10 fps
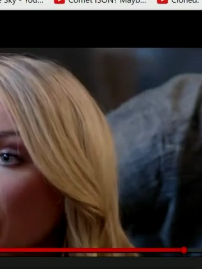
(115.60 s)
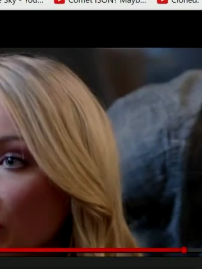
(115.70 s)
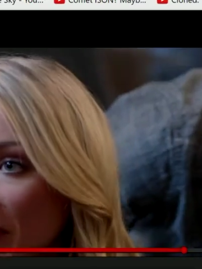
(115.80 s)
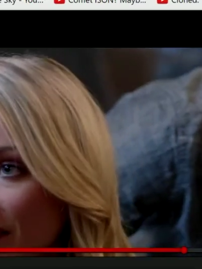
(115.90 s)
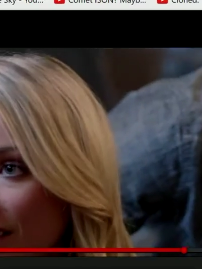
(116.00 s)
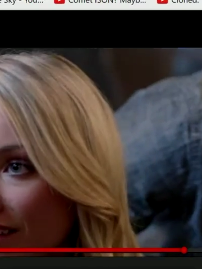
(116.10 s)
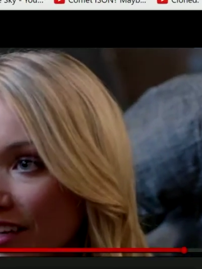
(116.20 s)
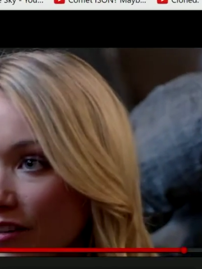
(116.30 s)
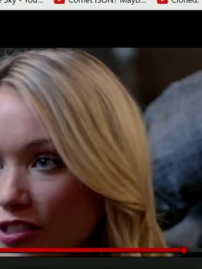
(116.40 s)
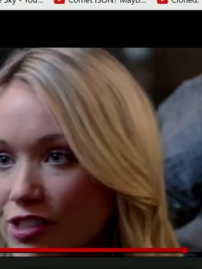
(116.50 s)
her raising the
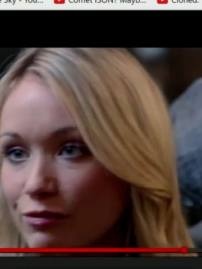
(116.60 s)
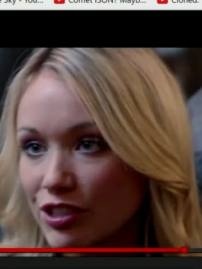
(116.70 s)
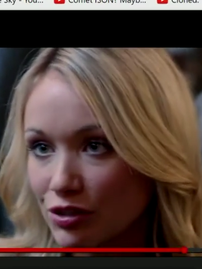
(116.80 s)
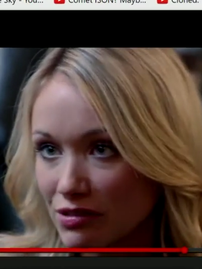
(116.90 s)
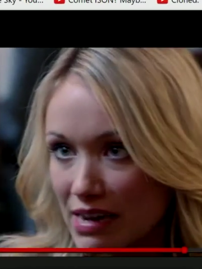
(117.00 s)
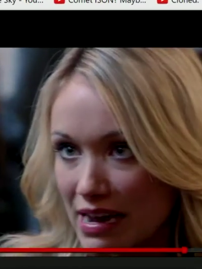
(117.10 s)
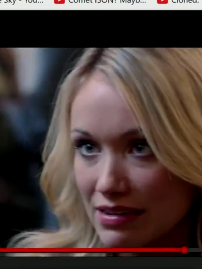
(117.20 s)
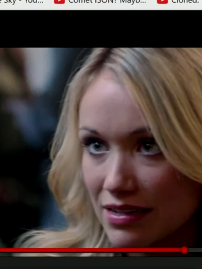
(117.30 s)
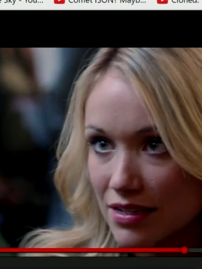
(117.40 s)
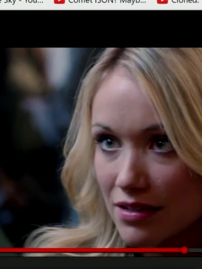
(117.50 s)
needle to Rachel's neck.
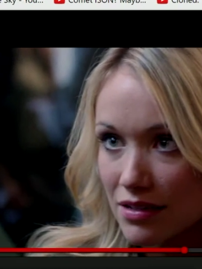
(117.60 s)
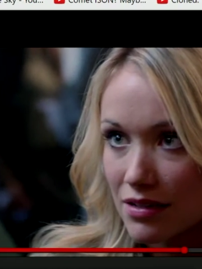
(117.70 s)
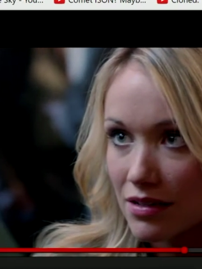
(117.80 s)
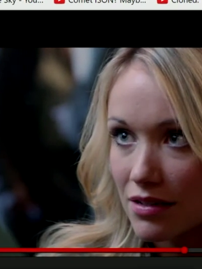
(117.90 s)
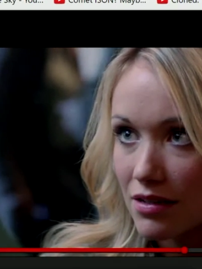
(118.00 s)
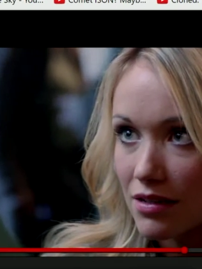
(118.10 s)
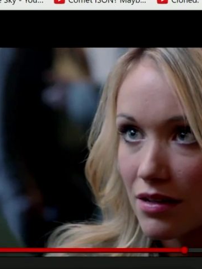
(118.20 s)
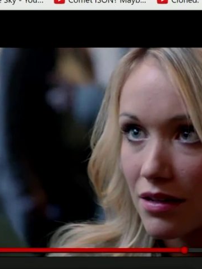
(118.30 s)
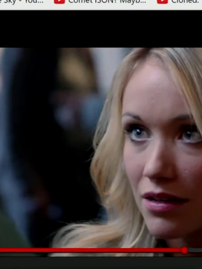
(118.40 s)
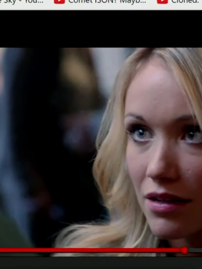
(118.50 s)
Rachel Owens is
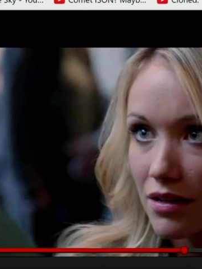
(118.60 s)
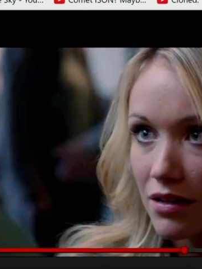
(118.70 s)
fine.